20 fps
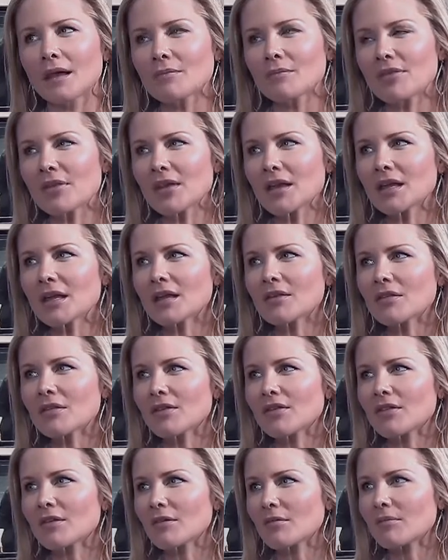I'm thinking
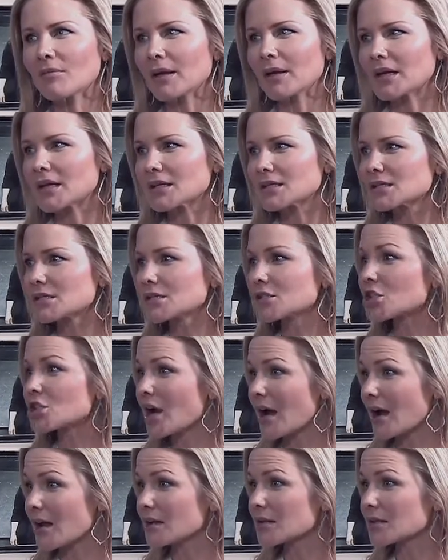that the biggest
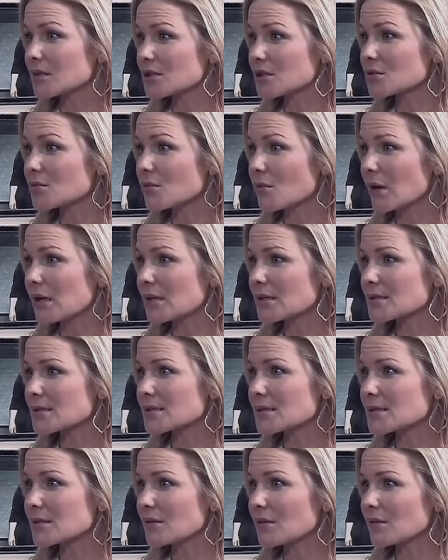challenge
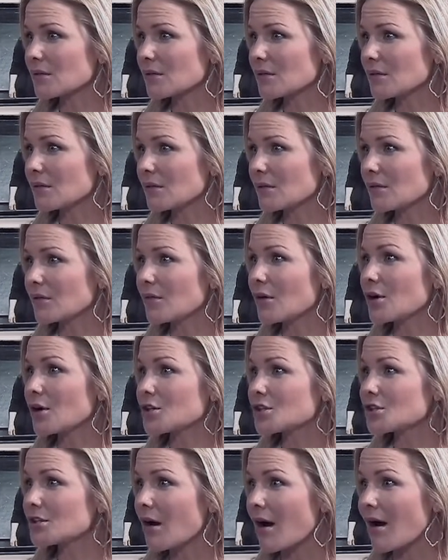was
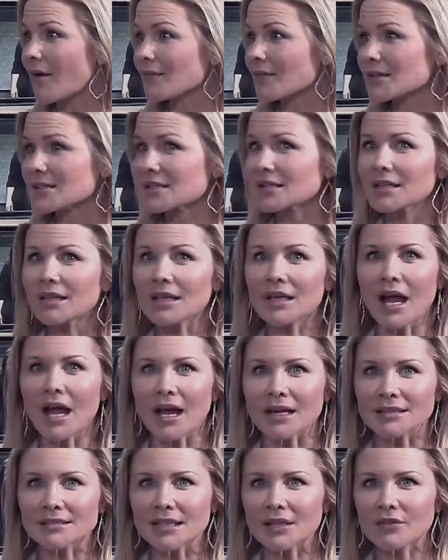obviously
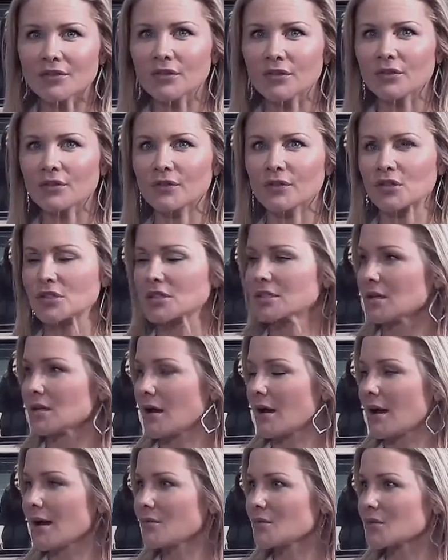acting for the first
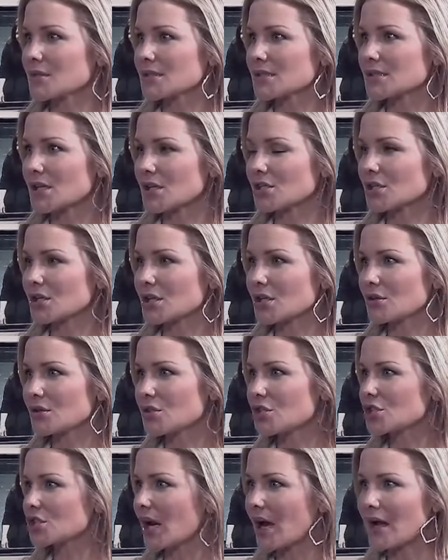time was such a
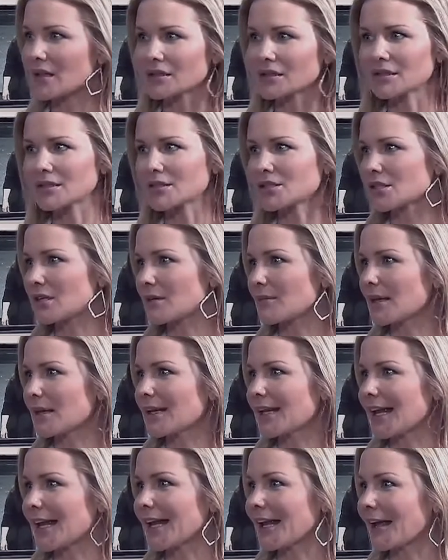huge challenge. I
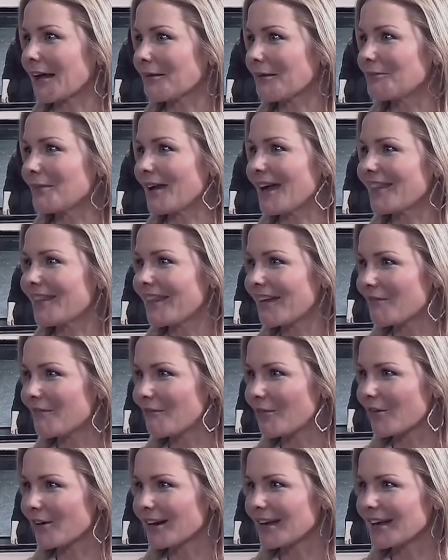mean, getting out of bed that
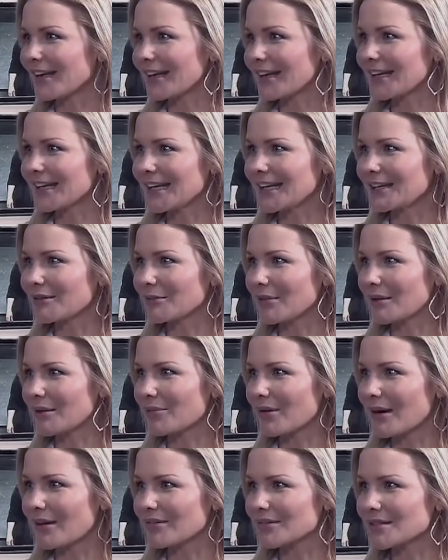morning and eating my
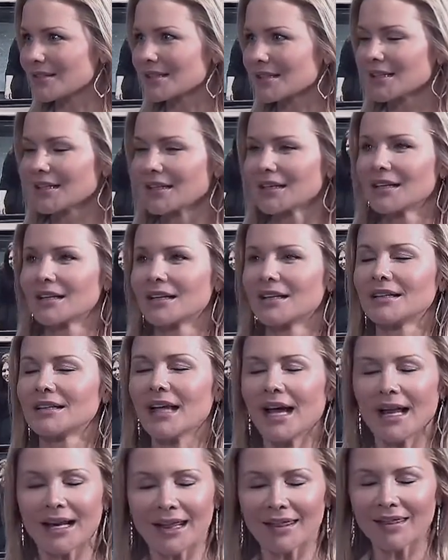breakfast,
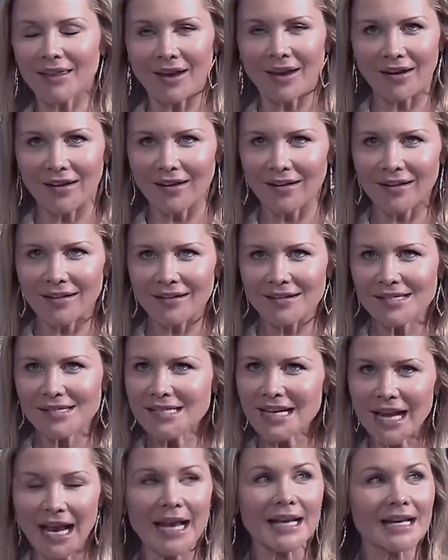getting there,
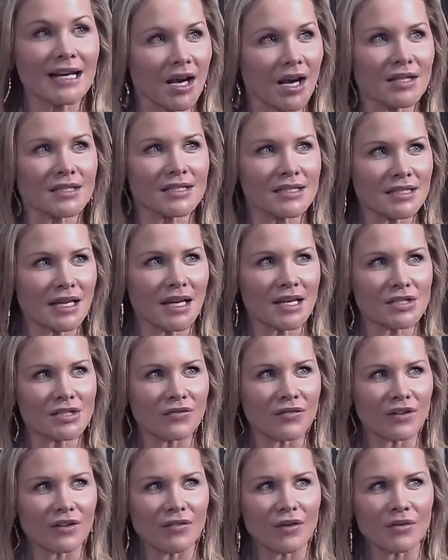standing on stage
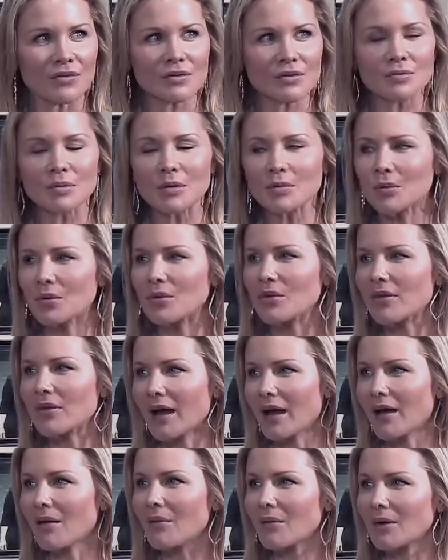in front of all those people,
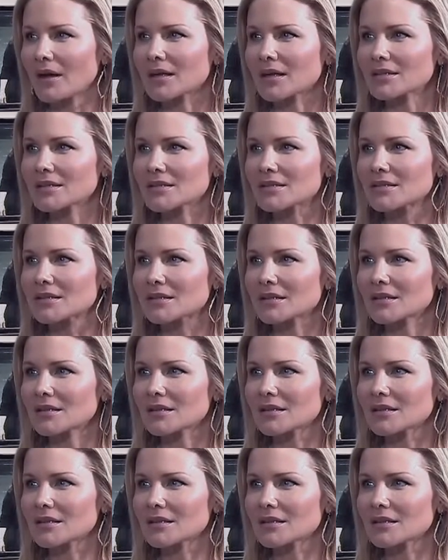that was